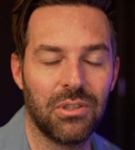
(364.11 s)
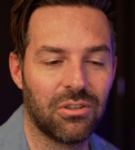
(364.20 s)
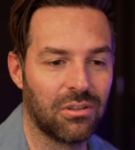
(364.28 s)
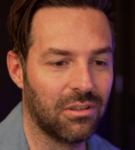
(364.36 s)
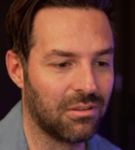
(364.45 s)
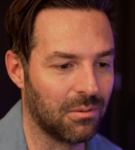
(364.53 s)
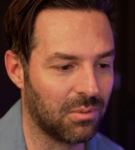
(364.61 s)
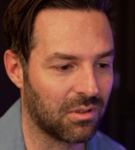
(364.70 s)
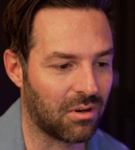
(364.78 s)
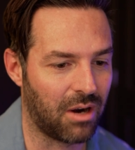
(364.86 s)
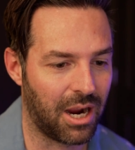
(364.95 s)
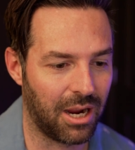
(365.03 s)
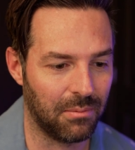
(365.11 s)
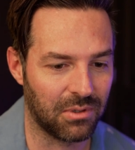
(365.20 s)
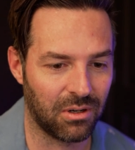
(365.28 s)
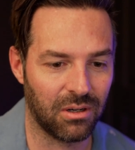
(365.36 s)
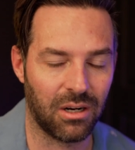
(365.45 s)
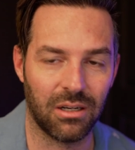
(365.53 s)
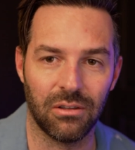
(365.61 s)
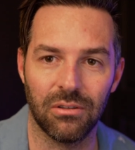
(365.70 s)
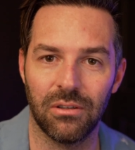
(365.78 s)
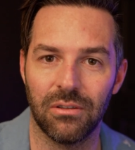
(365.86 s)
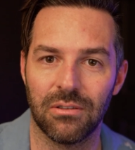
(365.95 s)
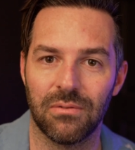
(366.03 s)
Be sure to subscribe, turn on
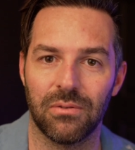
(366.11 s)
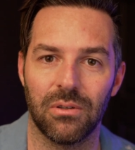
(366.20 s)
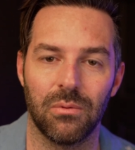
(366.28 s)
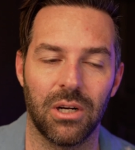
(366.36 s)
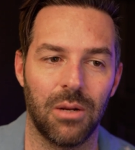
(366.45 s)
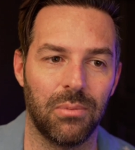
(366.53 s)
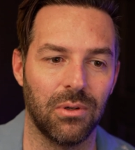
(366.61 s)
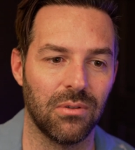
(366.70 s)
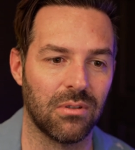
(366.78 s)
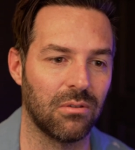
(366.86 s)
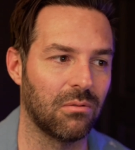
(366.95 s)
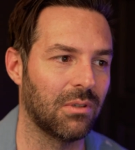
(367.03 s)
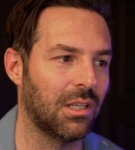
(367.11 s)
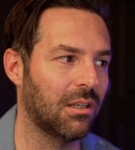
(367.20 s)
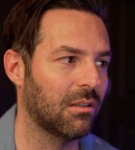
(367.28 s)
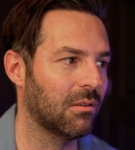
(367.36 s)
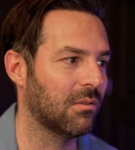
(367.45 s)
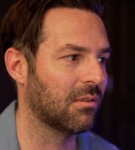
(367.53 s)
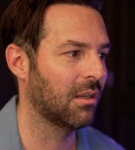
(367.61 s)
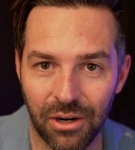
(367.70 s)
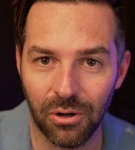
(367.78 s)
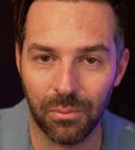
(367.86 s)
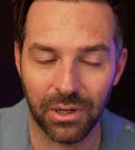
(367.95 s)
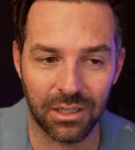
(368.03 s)
alerts for when I post new videos. I
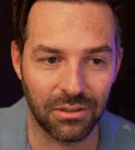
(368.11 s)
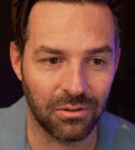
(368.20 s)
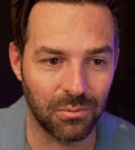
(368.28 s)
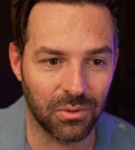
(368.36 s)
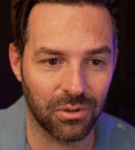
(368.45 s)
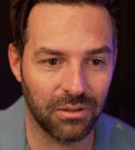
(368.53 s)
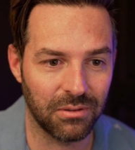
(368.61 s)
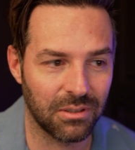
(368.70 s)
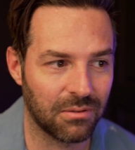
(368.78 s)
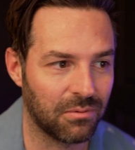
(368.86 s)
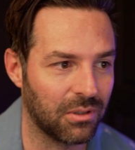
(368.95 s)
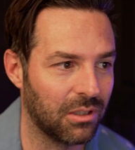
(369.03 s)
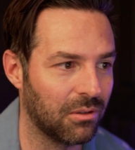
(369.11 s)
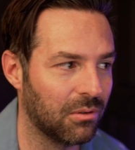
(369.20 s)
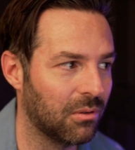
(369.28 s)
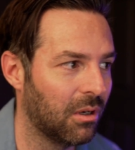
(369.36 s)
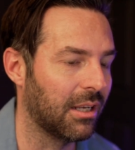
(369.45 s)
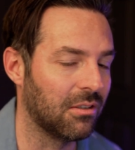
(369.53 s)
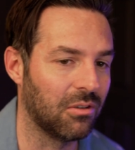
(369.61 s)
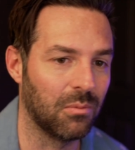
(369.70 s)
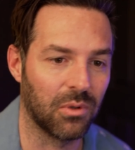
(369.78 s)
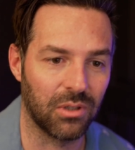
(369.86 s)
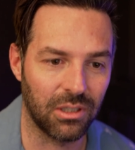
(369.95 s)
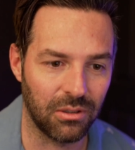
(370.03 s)
hope I can do more of this for you and do
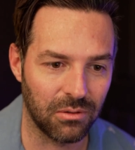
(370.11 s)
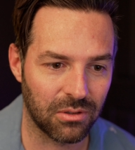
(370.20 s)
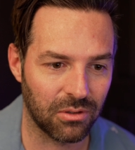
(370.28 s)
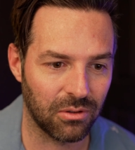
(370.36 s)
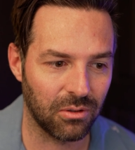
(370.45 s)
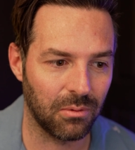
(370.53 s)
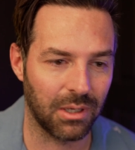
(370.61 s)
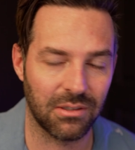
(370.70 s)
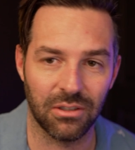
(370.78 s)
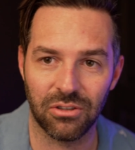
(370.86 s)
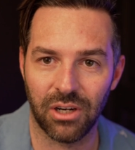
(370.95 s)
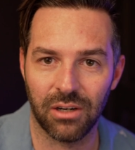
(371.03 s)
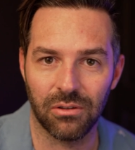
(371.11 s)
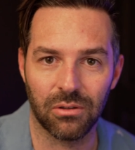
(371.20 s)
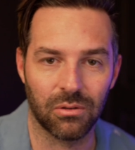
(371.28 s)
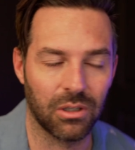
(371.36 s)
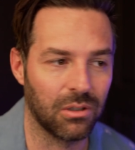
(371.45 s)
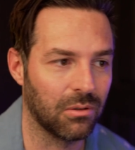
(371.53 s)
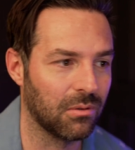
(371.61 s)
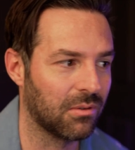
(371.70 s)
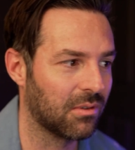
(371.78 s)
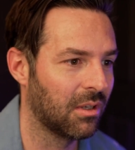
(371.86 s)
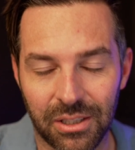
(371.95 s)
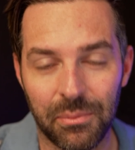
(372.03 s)
more YouTube as the channel
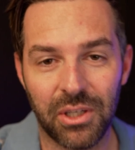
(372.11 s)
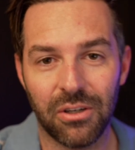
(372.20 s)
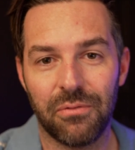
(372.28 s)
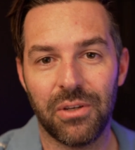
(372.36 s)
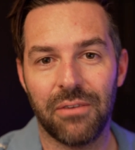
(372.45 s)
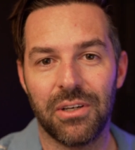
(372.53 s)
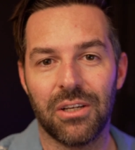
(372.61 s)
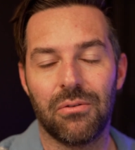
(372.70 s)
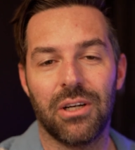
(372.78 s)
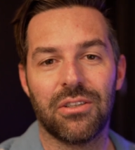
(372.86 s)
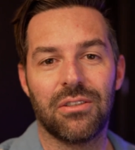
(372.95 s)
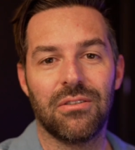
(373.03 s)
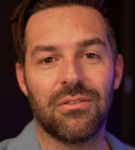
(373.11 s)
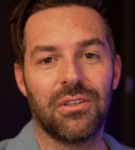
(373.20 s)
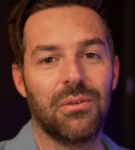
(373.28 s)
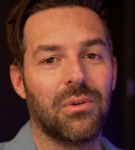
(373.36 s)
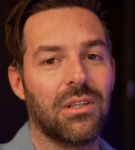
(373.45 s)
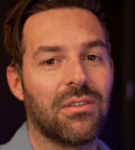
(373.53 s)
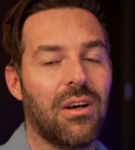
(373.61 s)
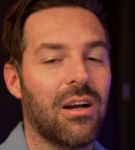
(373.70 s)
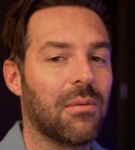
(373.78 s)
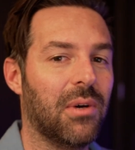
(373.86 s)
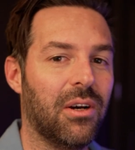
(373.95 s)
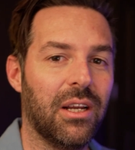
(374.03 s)
grows. Let me know if you have any questions or you want to
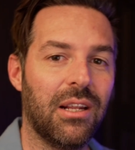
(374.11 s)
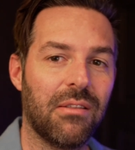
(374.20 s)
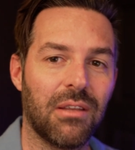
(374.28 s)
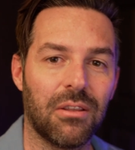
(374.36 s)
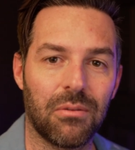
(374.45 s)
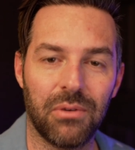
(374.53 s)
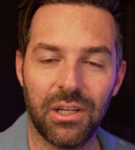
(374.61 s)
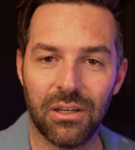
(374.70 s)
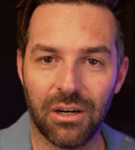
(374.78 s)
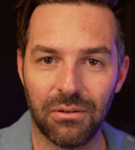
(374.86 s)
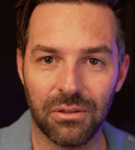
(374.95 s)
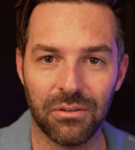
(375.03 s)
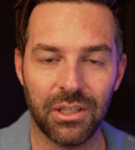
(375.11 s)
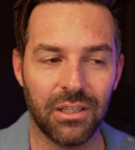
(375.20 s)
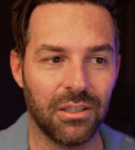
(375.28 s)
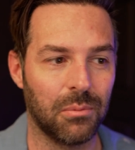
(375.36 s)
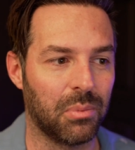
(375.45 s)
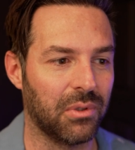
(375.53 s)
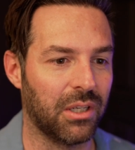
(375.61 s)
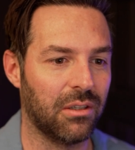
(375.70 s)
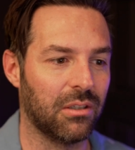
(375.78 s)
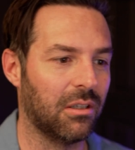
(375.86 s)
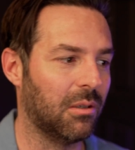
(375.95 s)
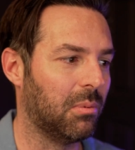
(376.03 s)
talk about anything three D art related,
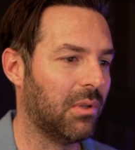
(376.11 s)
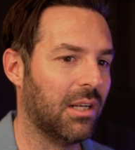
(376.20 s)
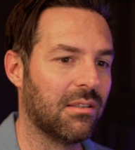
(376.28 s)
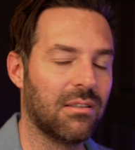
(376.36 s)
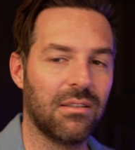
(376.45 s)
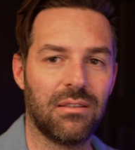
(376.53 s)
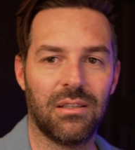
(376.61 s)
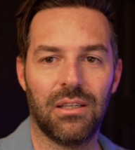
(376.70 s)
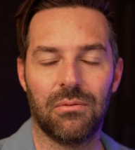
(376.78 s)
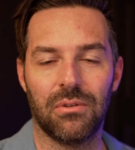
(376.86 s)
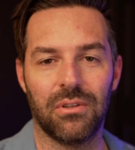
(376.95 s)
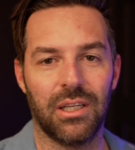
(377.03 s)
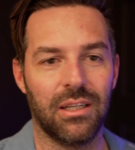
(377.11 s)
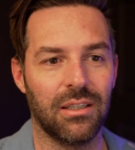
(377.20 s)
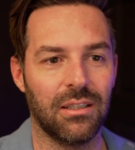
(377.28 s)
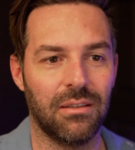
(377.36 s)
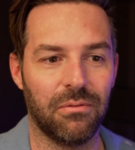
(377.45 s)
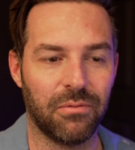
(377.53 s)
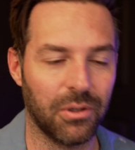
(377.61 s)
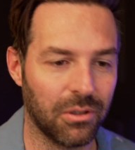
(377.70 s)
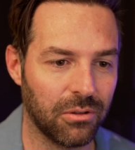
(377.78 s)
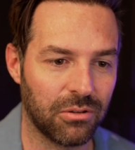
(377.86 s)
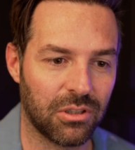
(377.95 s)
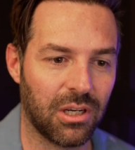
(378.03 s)
Blender, plasticity related,
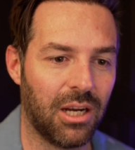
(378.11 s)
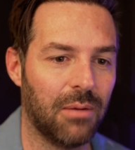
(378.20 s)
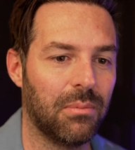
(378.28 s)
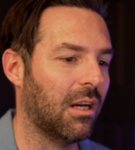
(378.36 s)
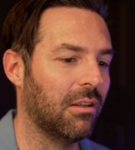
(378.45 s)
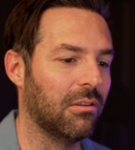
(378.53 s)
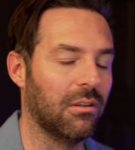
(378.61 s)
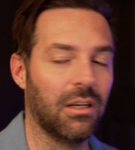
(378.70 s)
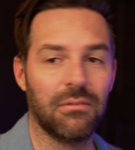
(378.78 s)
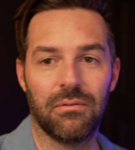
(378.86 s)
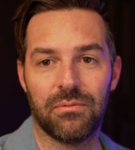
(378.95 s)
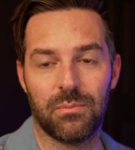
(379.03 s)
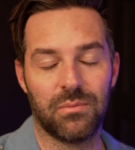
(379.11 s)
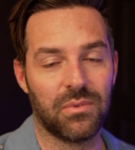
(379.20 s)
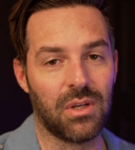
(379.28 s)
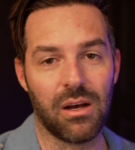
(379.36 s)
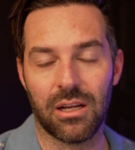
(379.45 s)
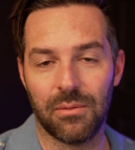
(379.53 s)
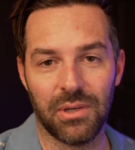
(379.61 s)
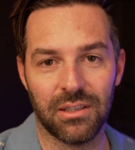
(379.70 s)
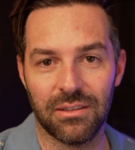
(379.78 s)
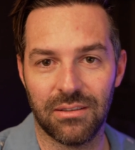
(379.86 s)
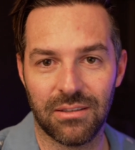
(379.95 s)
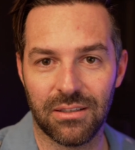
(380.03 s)
Photoshop. I love talking about
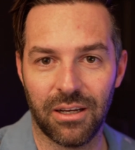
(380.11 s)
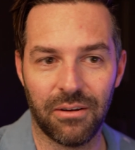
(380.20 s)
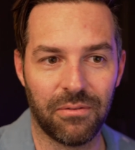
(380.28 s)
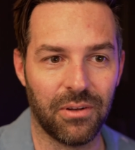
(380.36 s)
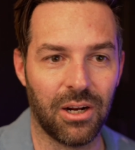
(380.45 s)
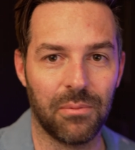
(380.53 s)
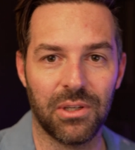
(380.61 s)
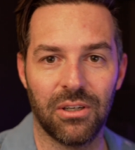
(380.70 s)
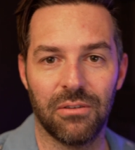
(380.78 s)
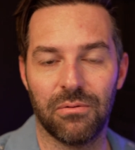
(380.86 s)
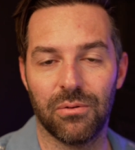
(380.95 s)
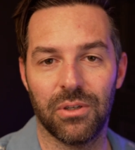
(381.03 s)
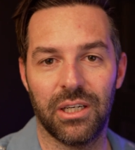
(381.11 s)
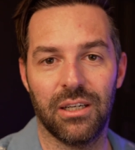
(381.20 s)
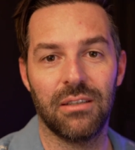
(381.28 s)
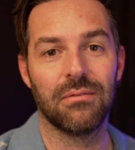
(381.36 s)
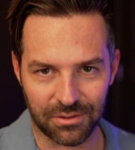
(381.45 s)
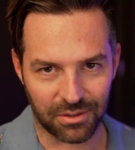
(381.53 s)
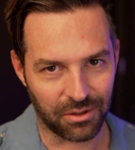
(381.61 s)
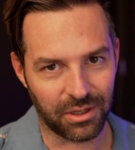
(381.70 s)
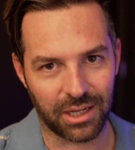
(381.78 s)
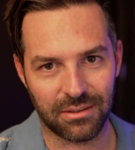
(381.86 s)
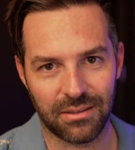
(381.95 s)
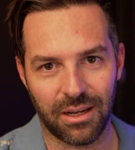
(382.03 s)
this stuff and I'm here for you. Until
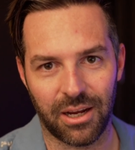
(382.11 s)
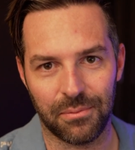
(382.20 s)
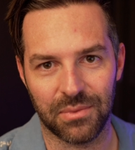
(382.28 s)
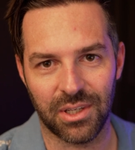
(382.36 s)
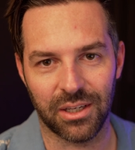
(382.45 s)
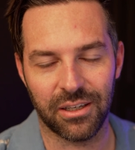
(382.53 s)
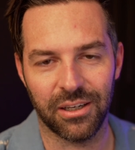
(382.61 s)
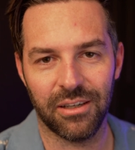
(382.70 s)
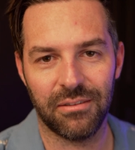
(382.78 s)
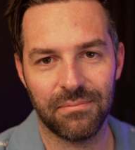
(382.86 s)
next time, take care.